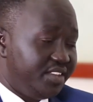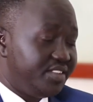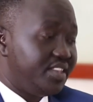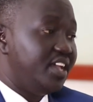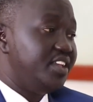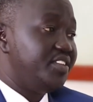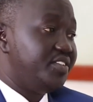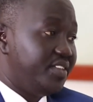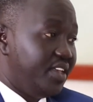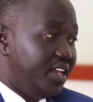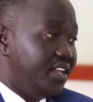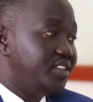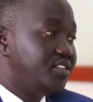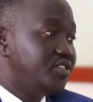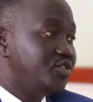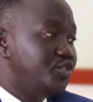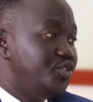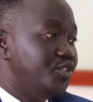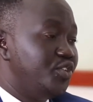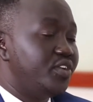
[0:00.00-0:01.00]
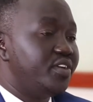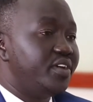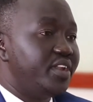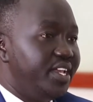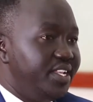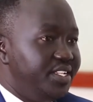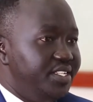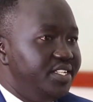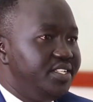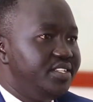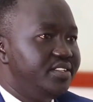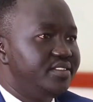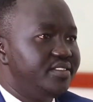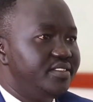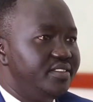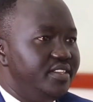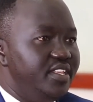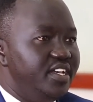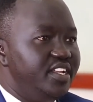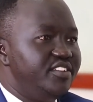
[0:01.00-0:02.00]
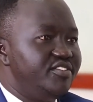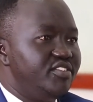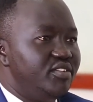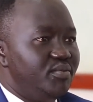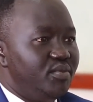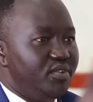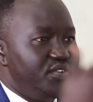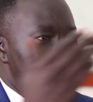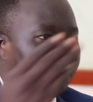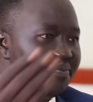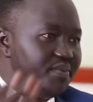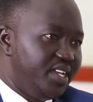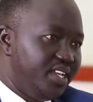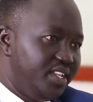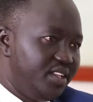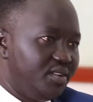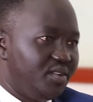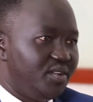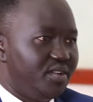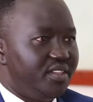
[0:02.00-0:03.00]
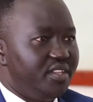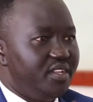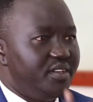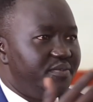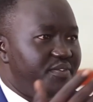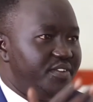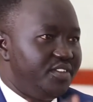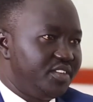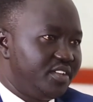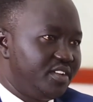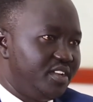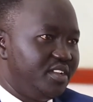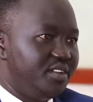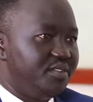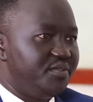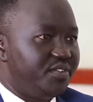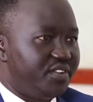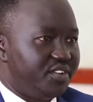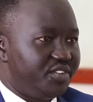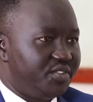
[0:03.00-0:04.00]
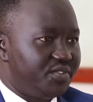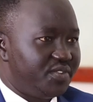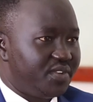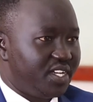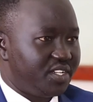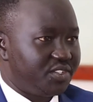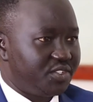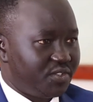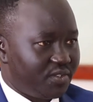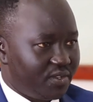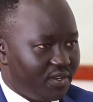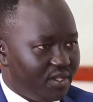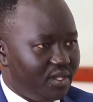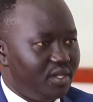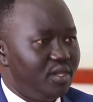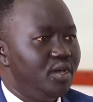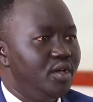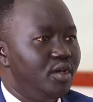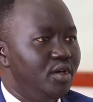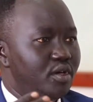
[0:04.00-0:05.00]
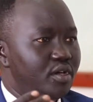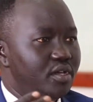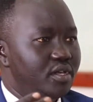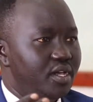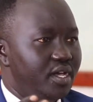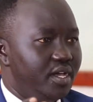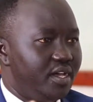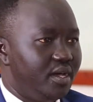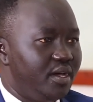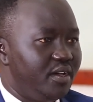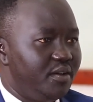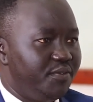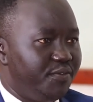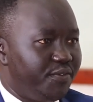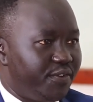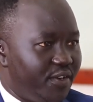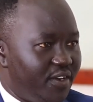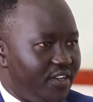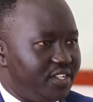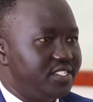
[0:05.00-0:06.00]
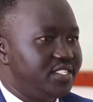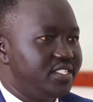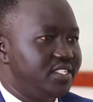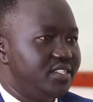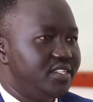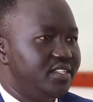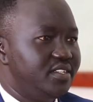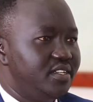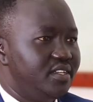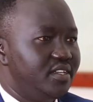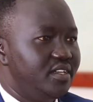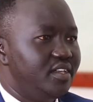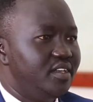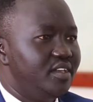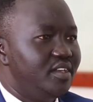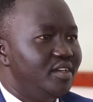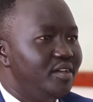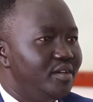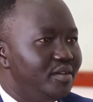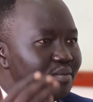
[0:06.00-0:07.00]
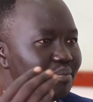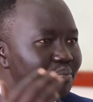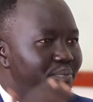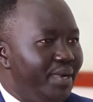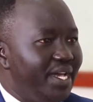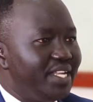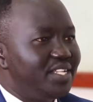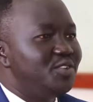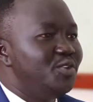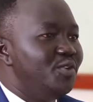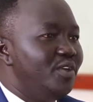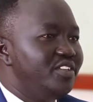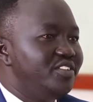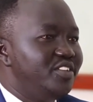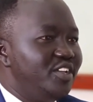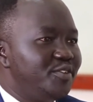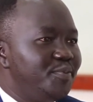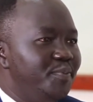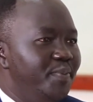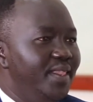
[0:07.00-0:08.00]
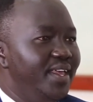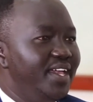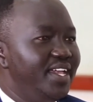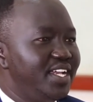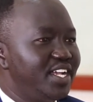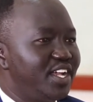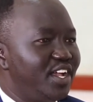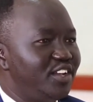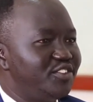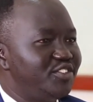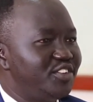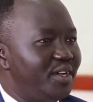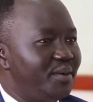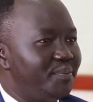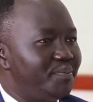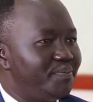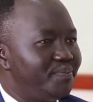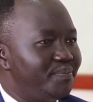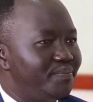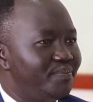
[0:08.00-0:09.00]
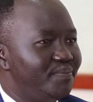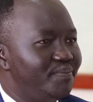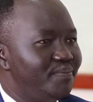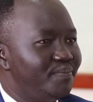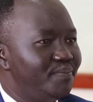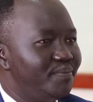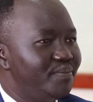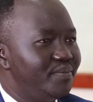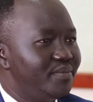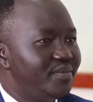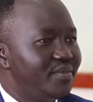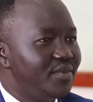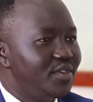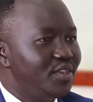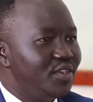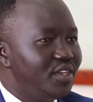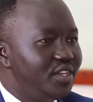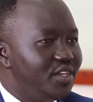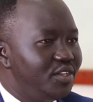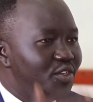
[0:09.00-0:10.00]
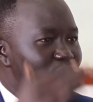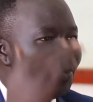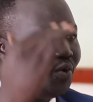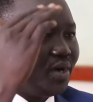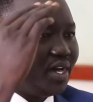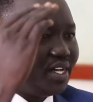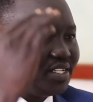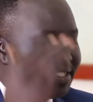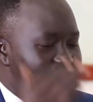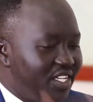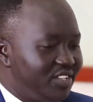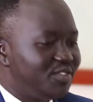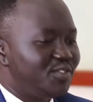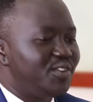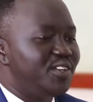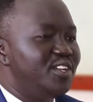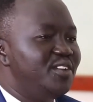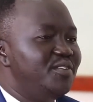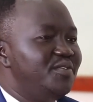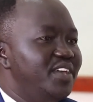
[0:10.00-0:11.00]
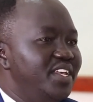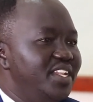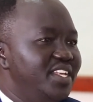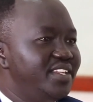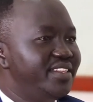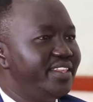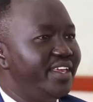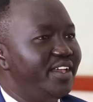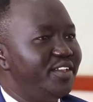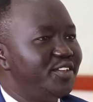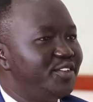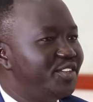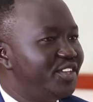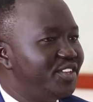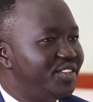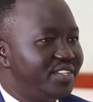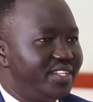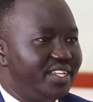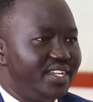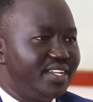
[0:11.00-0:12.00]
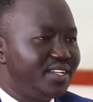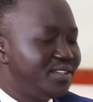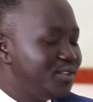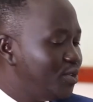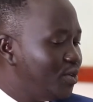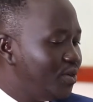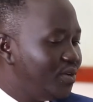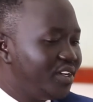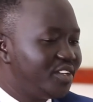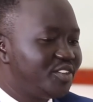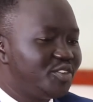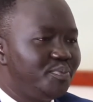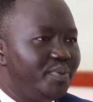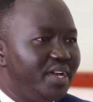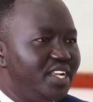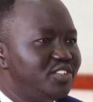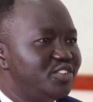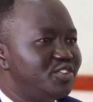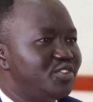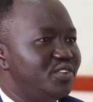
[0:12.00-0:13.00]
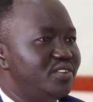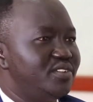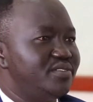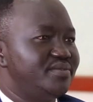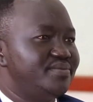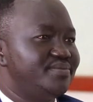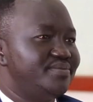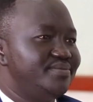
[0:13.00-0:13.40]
as I said, to your credit, there is a movement on the physical infrastructural front. But you are just playing catch up. You are just renovating the existing, no expansion.